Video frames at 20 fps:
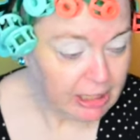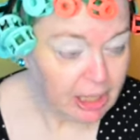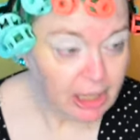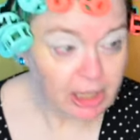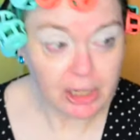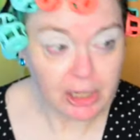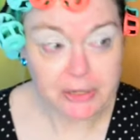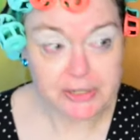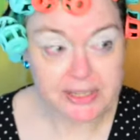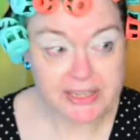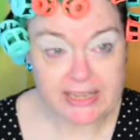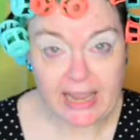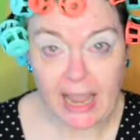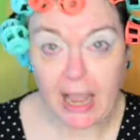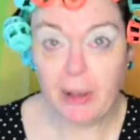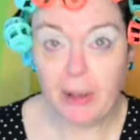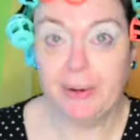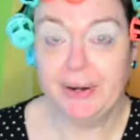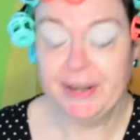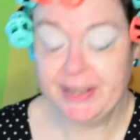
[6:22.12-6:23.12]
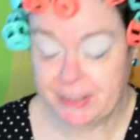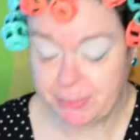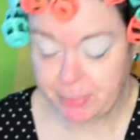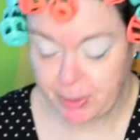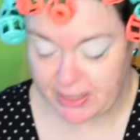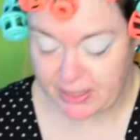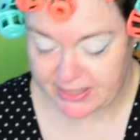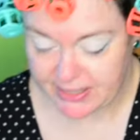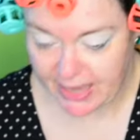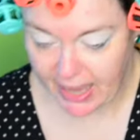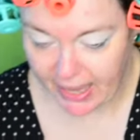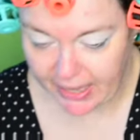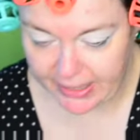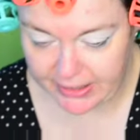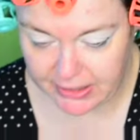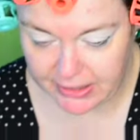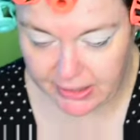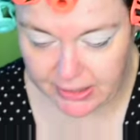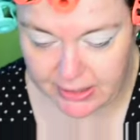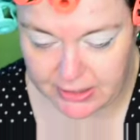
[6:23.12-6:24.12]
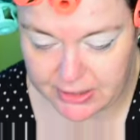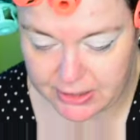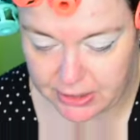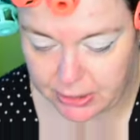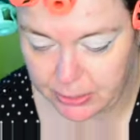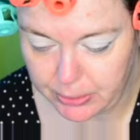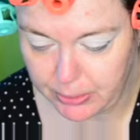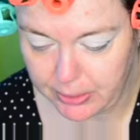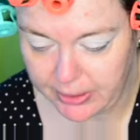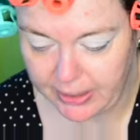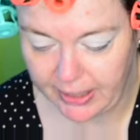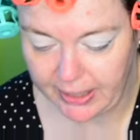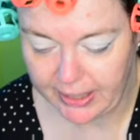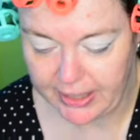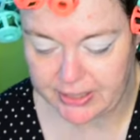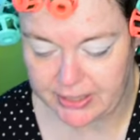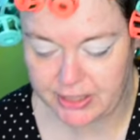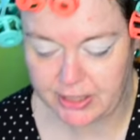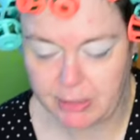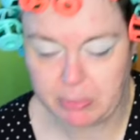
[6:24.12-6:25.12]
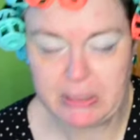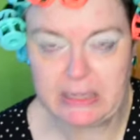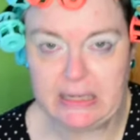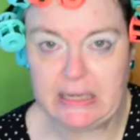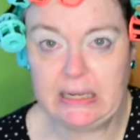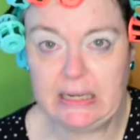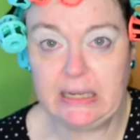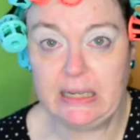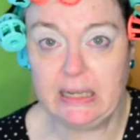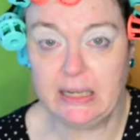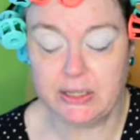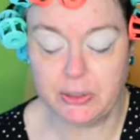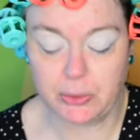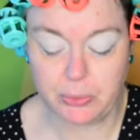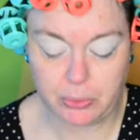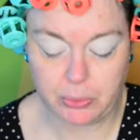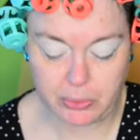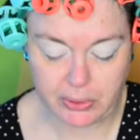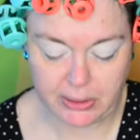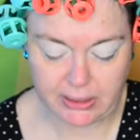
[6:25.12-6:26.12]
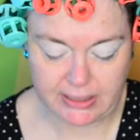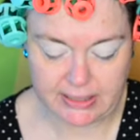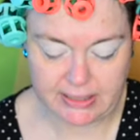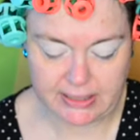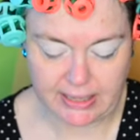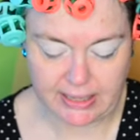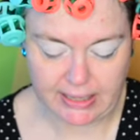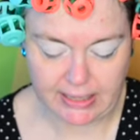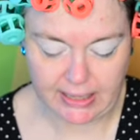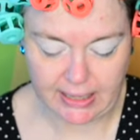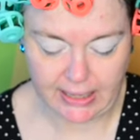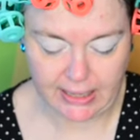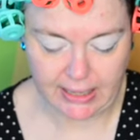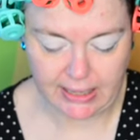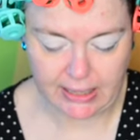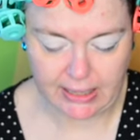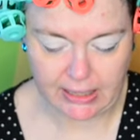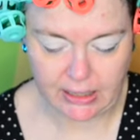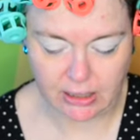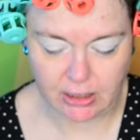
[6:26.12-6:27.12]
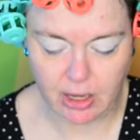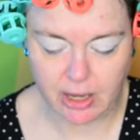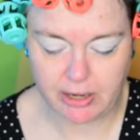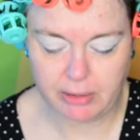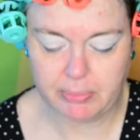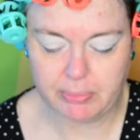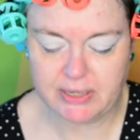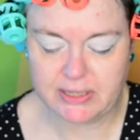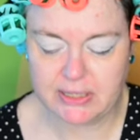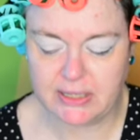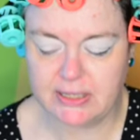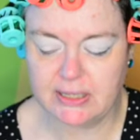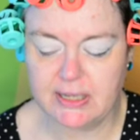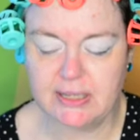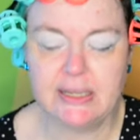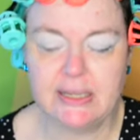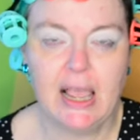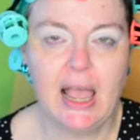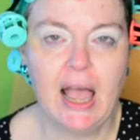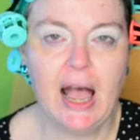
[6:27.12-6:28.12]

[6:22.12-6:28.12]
closing down. It's pretty sad. So yeah, so the panini has really taken a hit in a lot of businesses.